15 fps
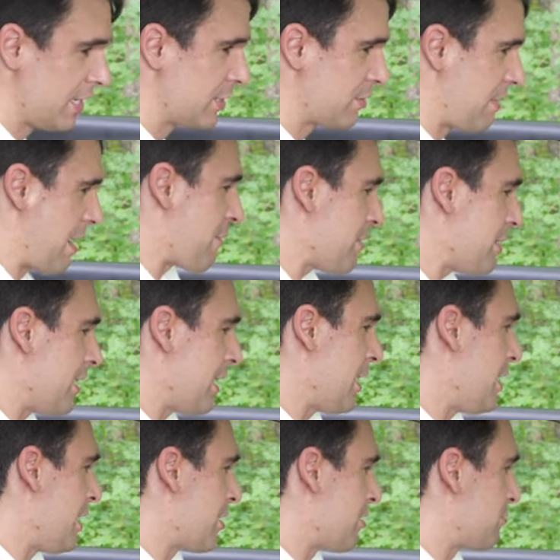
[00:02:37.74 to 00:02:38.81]
So everything
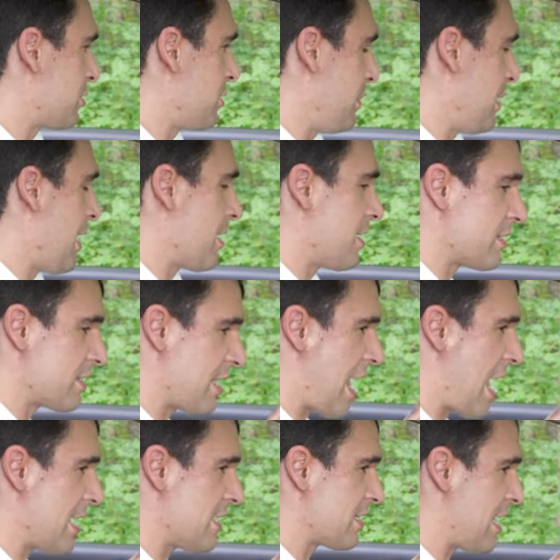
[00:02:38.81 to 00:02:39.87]
in here, to be honest,
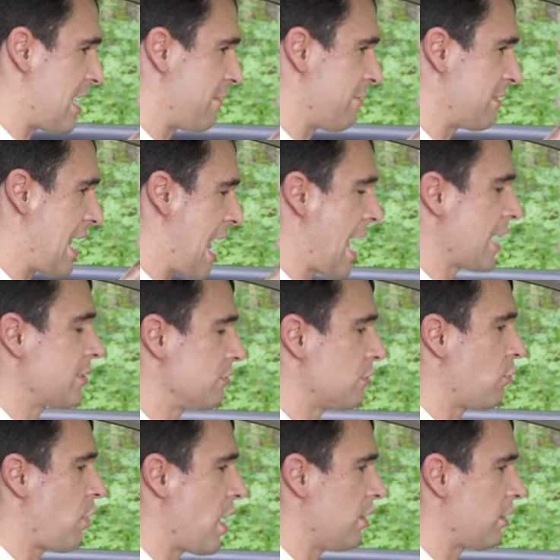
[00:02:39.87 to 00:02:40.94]
has that tactile
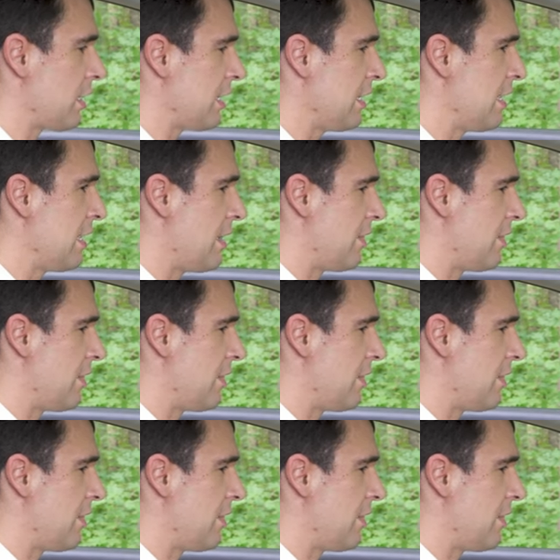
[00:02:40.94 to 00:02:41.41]
quality